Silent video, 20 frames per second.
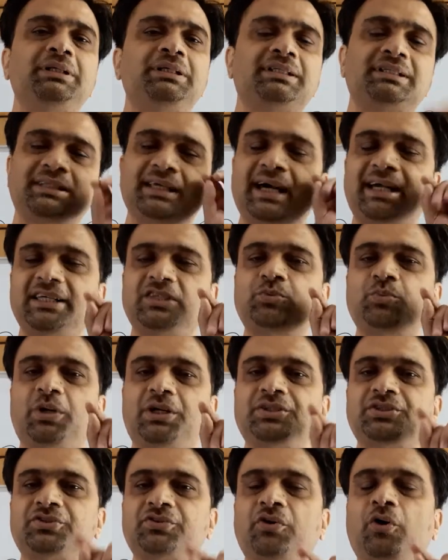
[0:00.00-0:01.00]
size
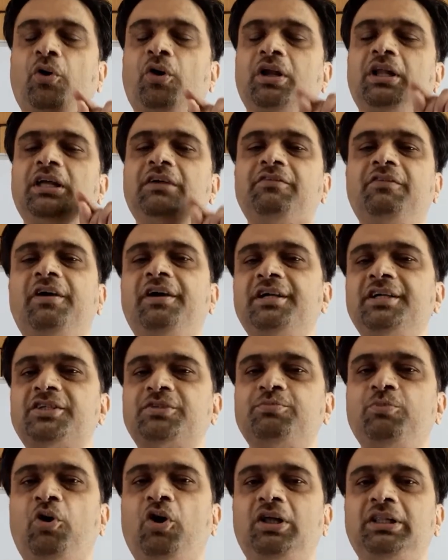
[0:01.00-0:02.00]
was only very
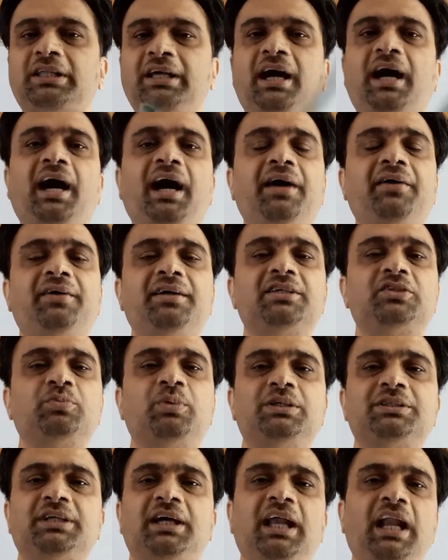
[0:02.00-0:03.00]
small. The iris
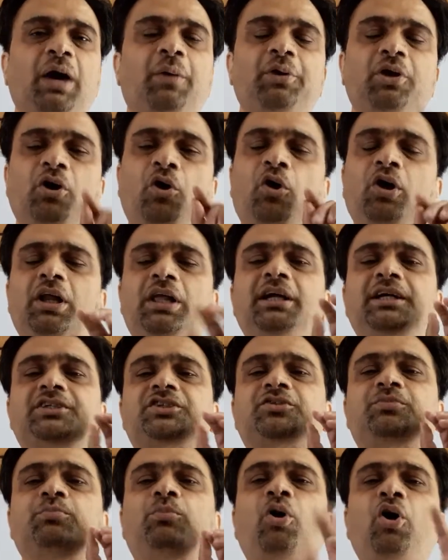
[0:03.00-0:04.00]
was allowing only a
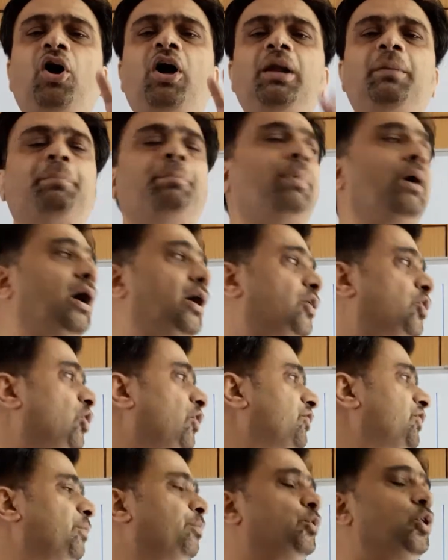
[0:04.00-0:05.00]
small part
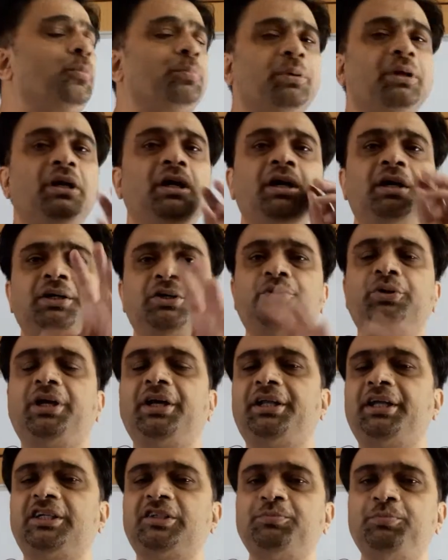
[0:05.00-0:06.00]
of the pupil to
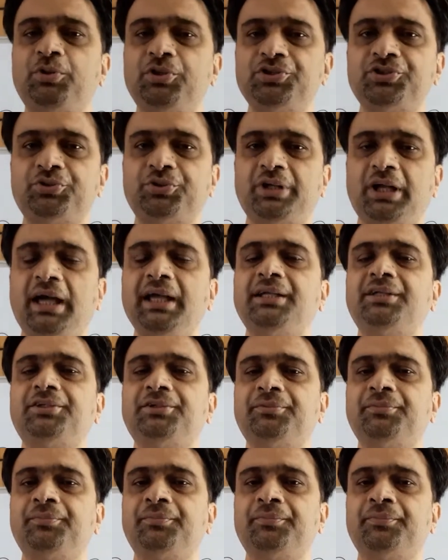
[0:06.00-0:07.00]
get exposed to the
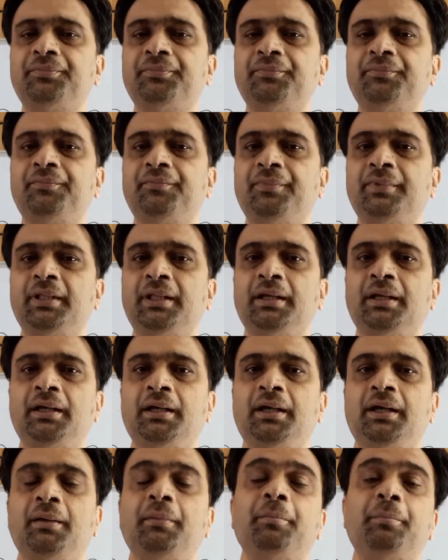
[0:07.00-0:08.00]
light.
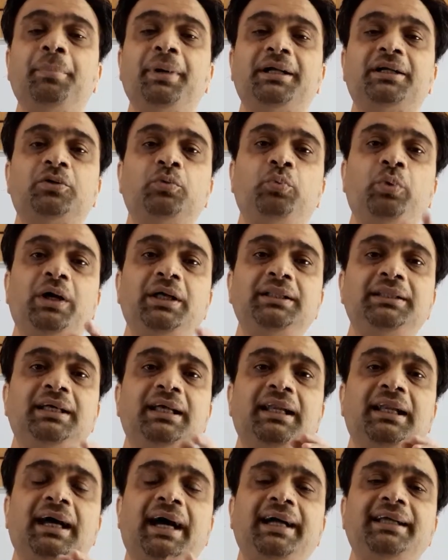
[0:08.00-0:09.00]
But when
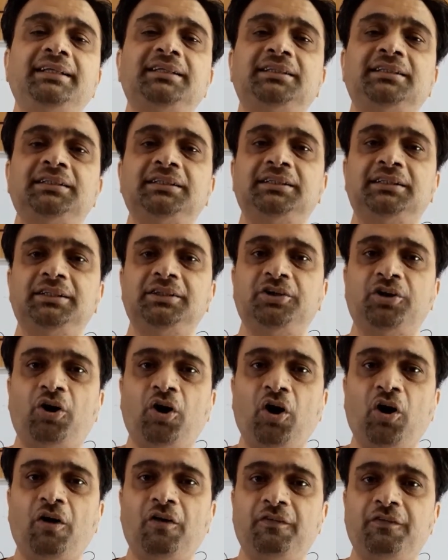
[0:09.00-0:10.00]
the light turned
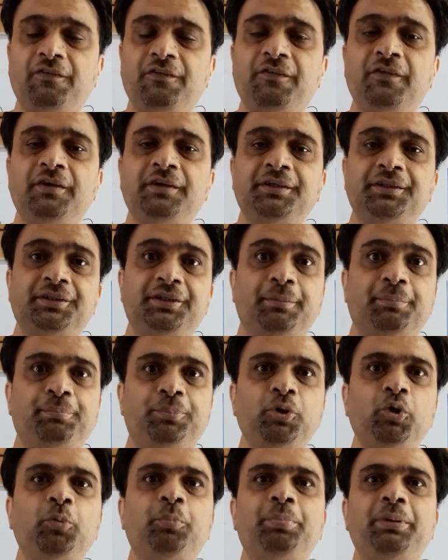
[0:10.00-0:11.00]
off, the
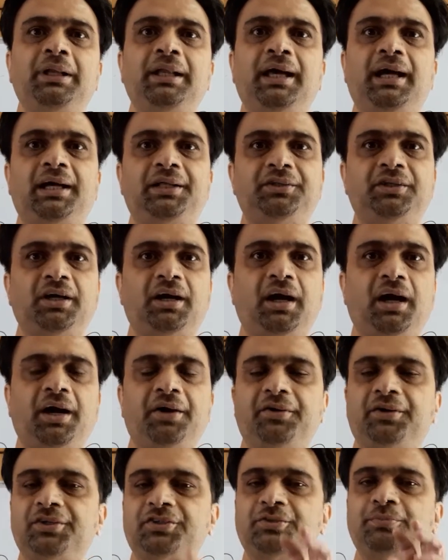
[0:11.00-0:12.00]
pupil and the
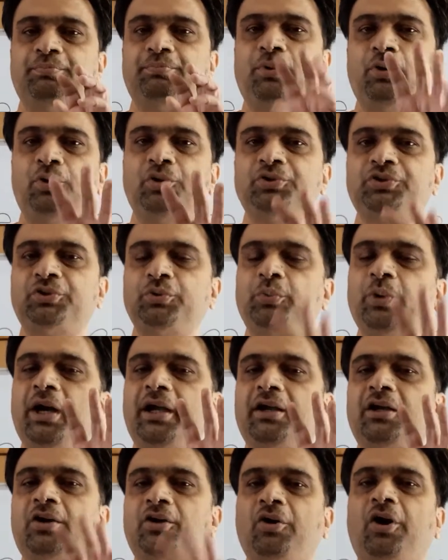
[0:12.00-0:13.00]
iris both
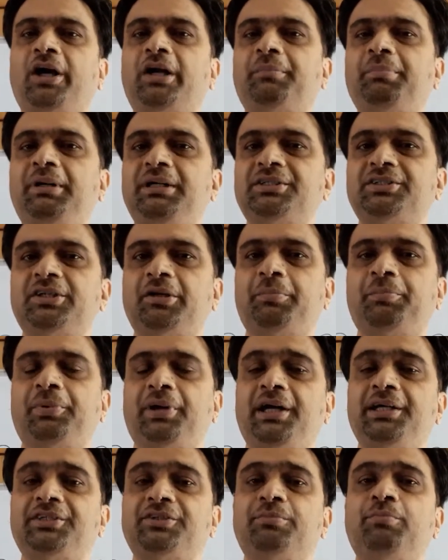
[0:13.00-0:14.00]
were caught by
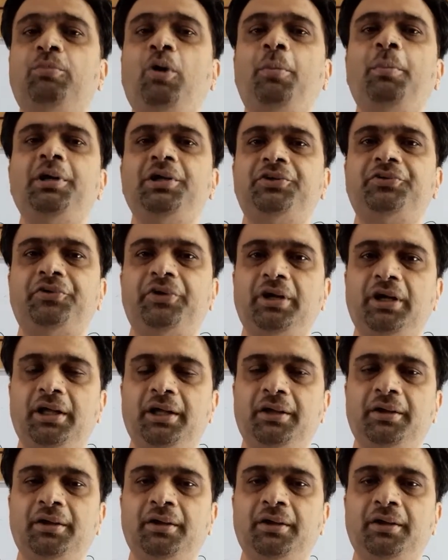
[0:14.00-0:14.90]
surprise momentarily.